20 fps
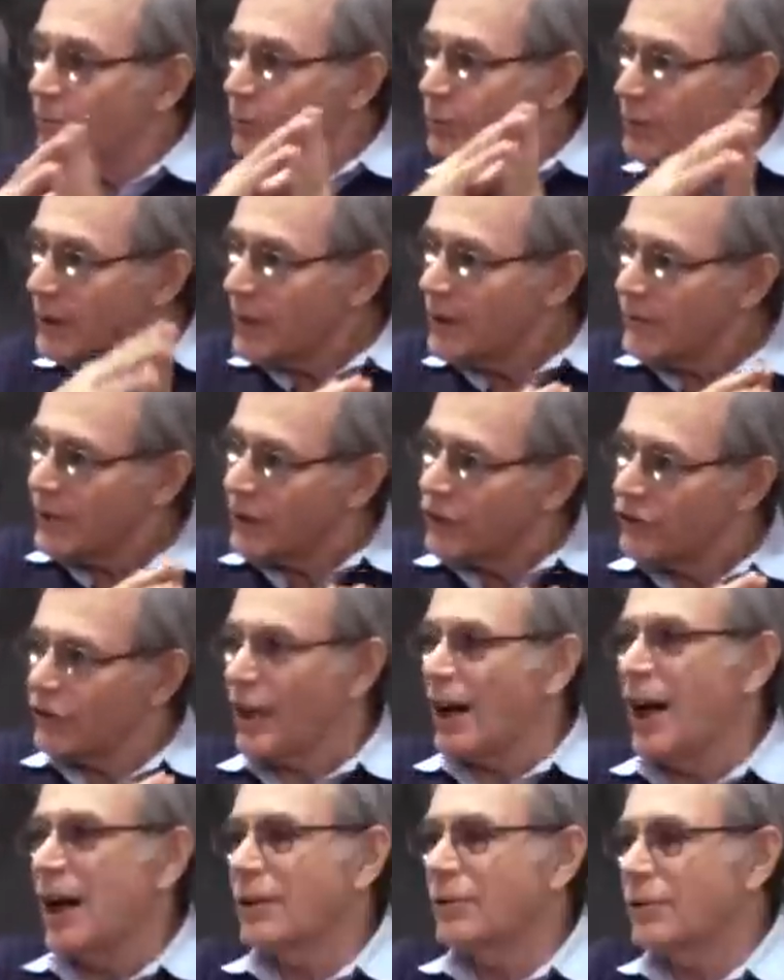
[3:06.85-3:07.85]

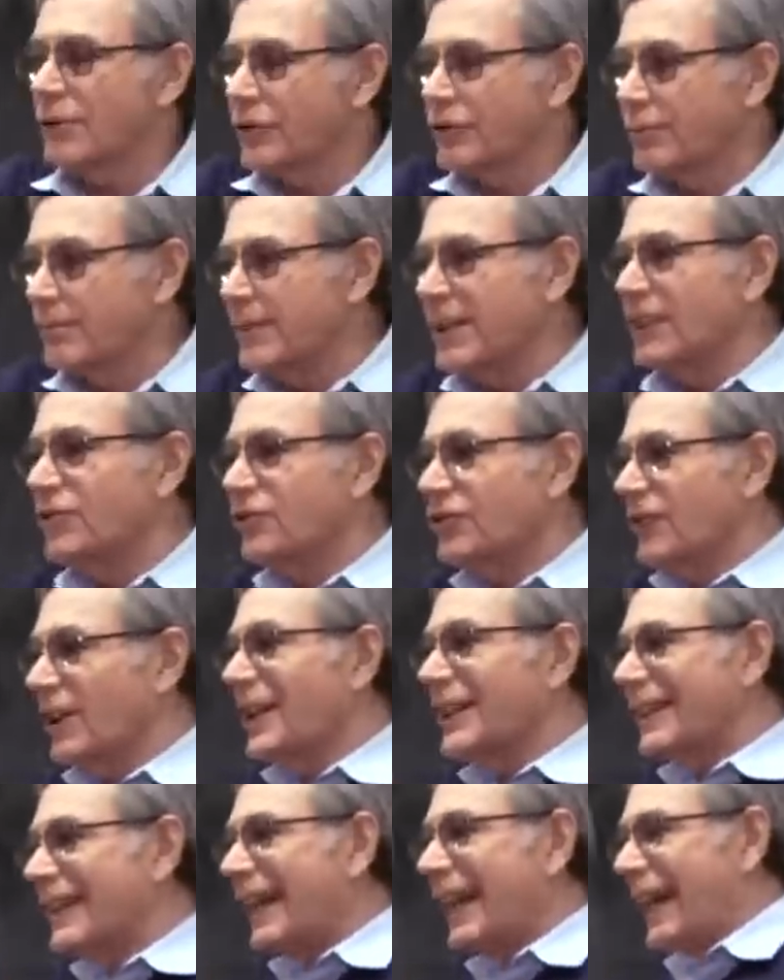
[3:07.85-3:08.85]
previous Congress meets
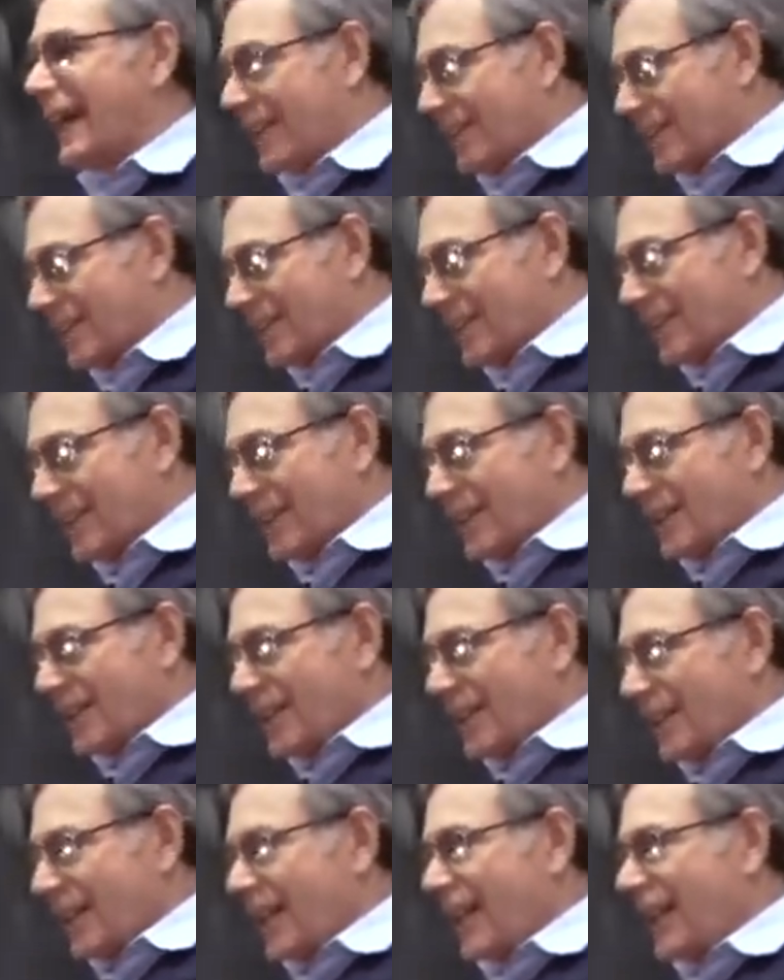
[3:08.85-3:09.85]
again
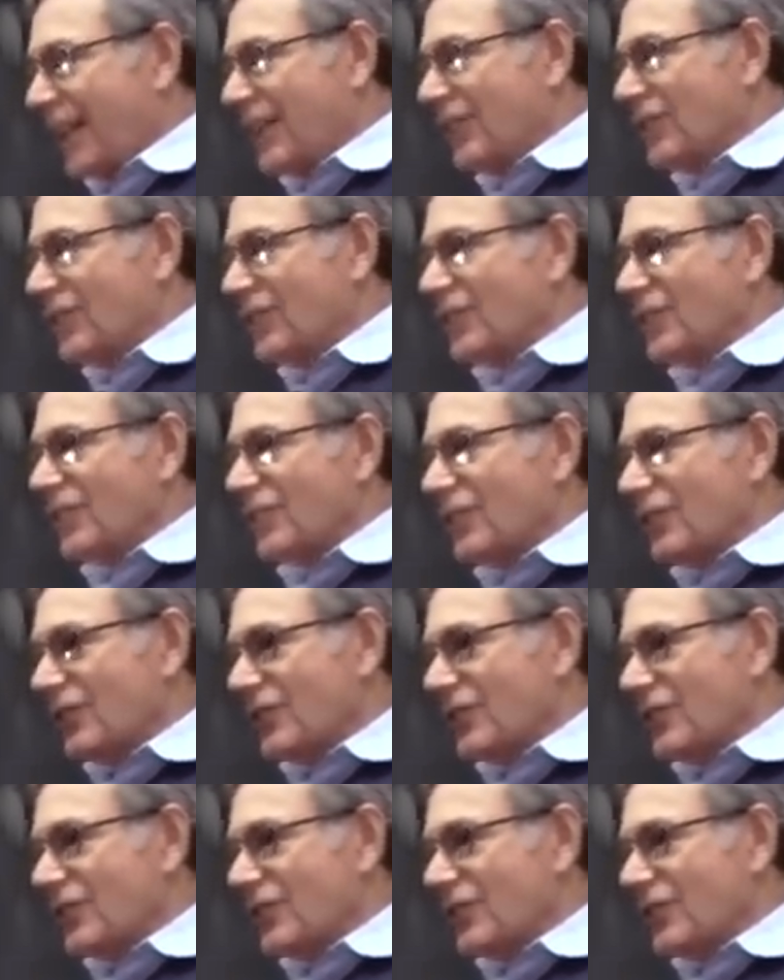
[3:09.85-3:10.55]
in,